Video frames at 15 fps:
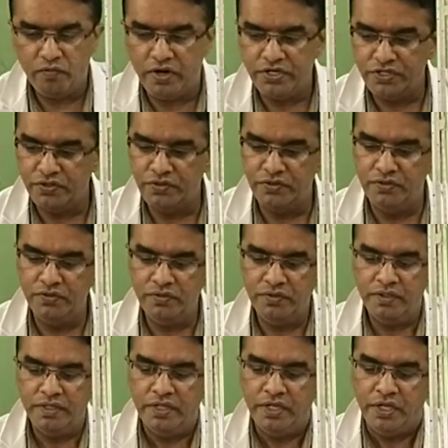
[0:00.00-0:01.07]
what you
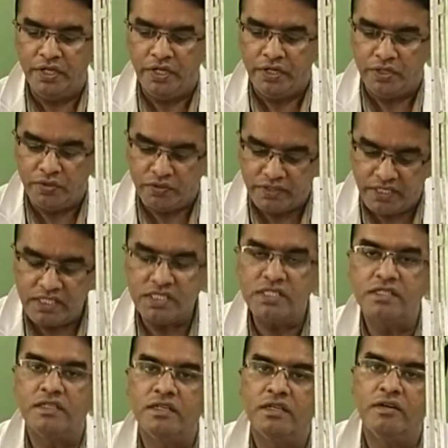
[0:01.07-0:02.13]
do, to
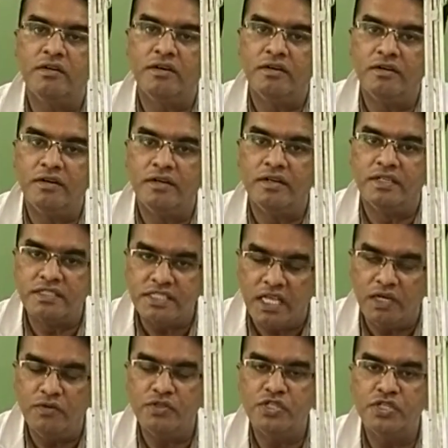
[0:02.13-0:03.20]
this
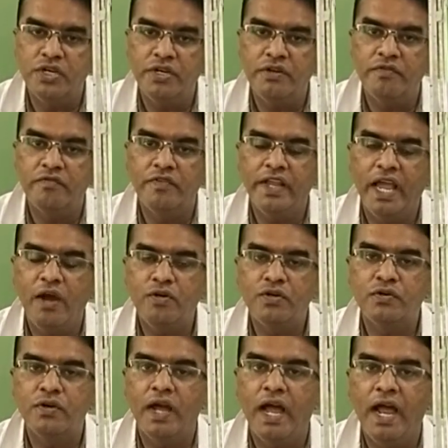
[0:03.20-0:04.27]
solution, we have
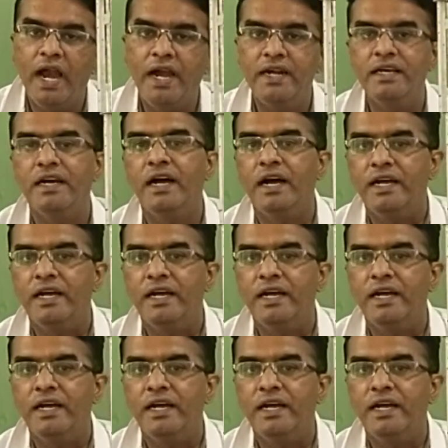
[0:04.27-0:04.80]
to add